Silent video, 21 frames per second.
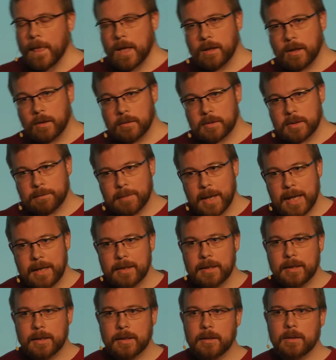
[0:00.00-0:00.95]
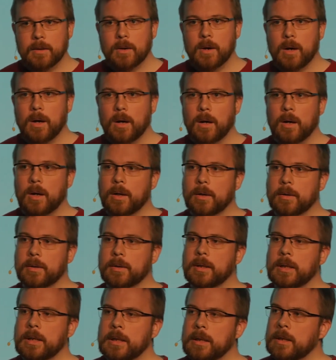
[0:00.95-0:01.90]
Now, depending
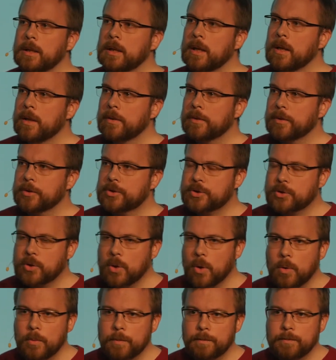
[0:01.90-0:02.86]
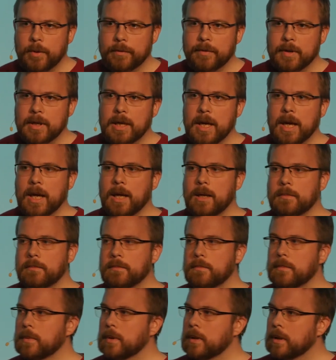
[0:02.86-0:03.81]
on the scope of the
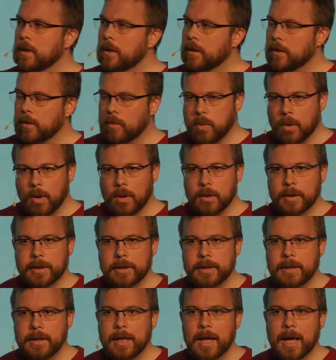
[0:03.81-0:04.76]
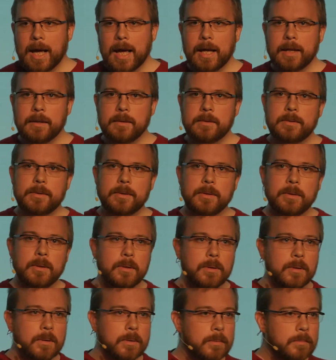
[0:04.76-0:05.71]
game, the quality, and
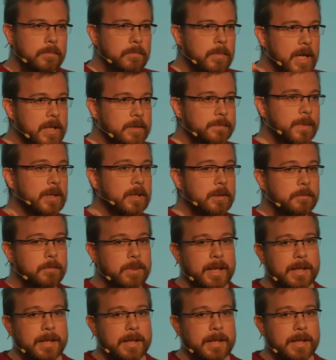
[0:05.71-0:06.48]
expected